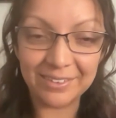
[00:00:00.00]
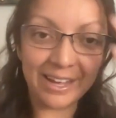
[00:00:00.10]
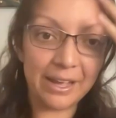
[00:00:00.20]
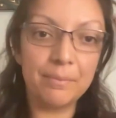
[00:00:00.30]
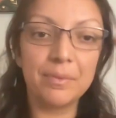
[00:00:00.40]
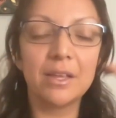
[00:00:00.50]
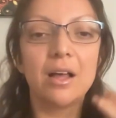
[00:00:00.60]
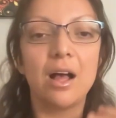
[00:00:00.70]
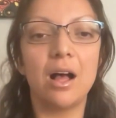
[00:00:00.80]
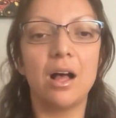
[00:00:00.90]
okay?
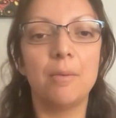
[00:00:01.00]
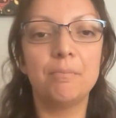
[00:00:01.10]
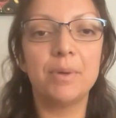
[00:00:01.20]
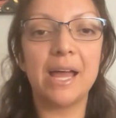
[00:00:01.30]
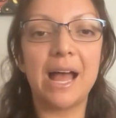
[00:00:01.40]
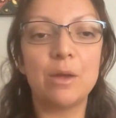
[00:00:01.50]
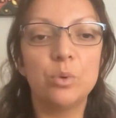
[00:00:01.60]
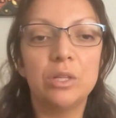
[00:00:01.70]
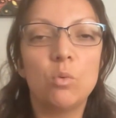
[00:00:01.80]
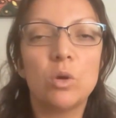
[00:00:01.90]
But I
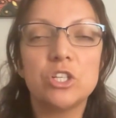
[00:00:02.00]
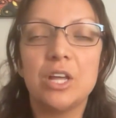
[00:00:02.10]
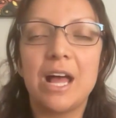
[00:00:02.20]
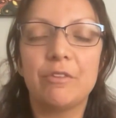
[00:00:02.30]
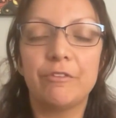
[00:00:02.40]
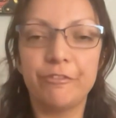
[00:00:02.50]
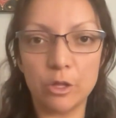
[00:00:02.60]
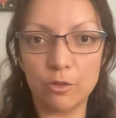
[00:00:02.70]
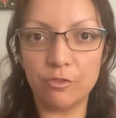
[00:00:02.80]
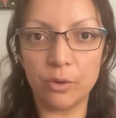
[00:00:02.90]
really want you to have a
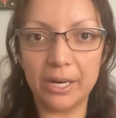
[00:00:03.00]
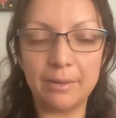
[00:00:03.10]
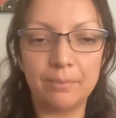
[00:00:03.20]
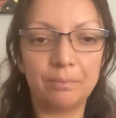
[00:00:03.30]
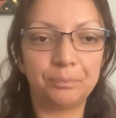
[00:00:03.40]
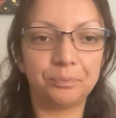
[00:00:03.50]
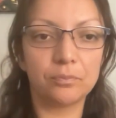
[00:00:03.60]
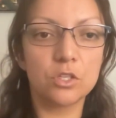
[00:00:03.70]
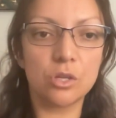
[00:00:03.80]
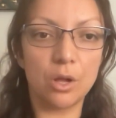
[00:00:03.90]
feel for it.
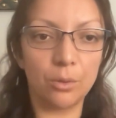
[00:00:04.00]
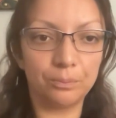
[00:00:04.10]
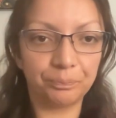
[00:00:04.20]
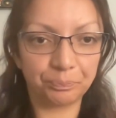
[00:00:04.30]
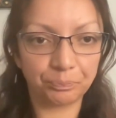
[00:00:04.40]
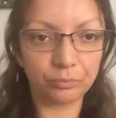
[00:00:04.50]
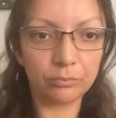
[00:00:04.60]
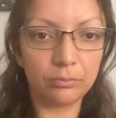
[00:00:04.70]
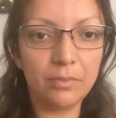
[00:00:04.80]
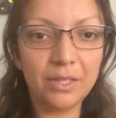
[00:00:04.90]
So
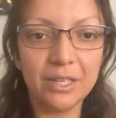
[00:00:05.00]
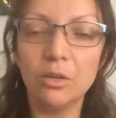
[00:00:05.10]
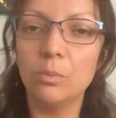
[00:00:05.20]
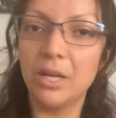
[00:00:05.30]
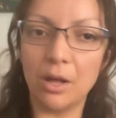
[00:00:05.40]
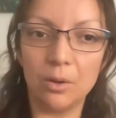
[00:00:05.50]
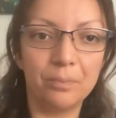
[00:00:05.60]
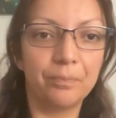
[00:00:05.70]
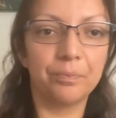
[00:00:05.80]
here we go.